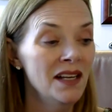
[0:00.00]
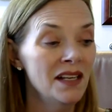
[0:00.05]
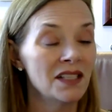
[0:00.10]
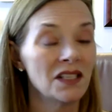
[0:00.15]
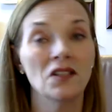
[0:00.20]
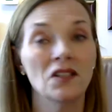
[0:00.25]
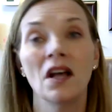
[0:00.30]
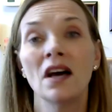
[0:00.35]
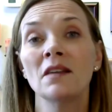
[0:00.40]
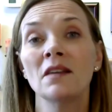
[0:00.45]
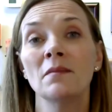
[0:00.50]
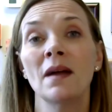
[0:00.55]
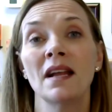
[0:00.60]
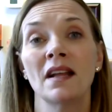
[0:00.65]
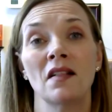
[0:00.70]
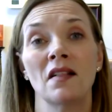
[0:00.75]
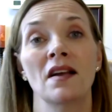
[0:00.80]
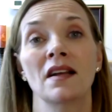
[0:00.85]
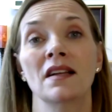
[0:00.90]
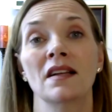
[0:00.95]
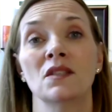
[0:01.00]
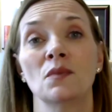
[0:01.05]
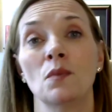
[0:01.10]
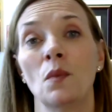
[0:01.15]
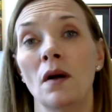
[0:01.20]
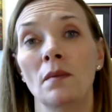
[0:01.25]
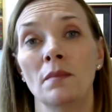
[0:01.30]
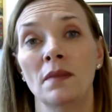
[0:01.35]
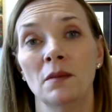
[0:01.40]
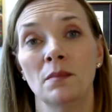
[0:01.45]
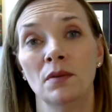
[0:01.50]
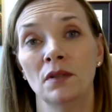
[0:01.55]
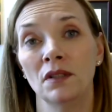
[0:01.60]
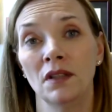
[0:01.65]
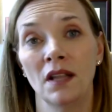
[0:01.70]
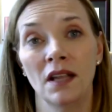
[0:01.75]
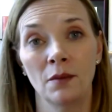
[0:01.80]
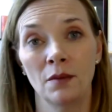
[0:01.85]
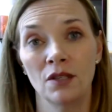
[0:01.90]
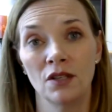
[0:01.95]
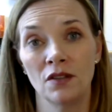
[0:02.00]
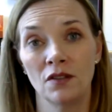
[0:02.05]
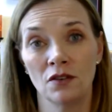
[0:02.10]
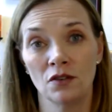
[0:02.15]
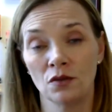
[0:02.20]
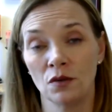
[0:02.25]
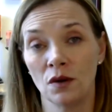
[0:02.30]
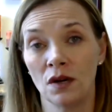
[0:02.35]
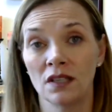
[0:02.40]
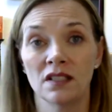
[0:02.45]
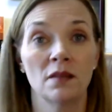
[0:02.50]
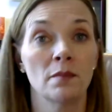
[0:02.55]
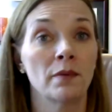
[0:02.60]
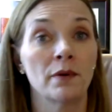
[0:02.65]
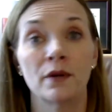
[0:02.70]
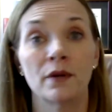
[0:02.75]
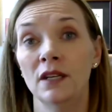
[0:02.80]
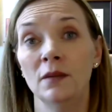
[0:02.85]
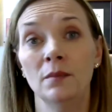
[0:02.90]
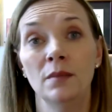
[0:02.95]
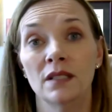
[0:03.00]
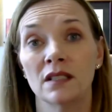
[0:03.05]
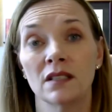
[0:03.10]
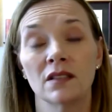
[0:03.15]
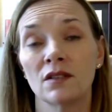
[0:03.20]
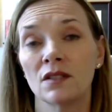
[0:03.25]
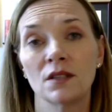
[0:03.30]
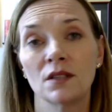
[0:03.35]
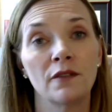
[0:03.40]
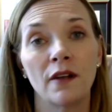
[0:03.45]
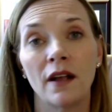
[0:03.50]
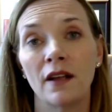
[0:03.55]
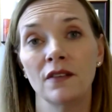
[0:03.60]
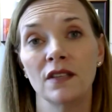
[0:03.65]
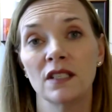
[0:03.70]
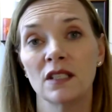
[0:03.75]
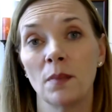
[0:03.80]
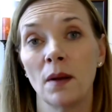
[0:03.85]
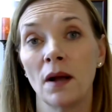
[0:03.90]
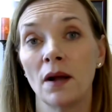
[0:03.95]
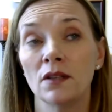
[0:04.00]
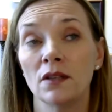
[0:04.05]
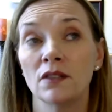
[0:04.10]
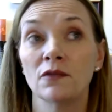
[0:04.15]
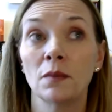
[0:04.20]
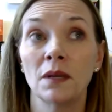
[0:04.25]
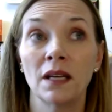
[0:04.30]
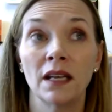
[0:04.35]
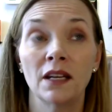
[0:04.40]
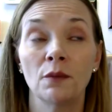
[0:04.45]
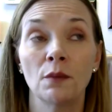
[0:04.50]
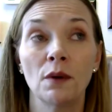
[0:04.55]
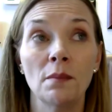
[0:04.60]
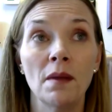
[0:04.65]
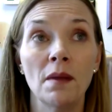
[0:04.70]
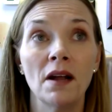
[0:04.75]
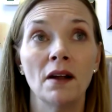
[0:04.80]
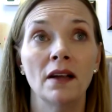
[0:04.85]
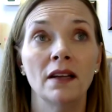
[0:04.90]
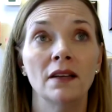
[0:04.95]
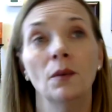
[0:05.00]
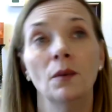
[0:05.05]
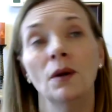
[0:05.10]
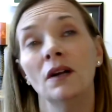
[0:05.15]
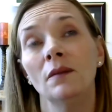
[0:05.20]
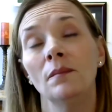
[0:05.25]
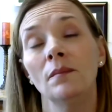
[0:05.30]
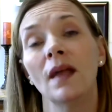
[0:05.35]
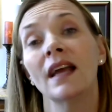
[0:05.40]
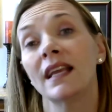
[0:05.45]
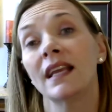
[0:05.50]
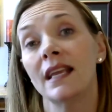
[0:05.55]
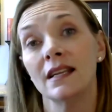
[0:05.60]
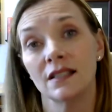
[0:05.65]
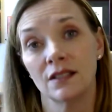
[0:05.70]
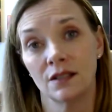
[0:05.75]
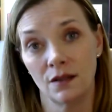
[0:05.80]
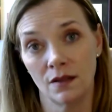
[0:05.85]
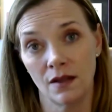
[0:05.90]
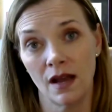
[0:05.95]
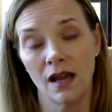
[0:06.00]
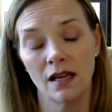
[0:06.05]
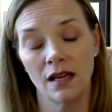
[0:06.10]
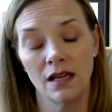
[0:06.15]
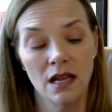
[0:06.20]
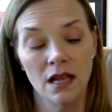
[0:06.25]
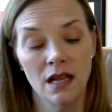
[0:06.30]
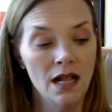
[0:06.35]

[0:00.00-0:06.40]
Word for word: is a lot of my clients want me to put language in their trust that prohibits their surviving spouse from getting remarried. Well, I can't do that.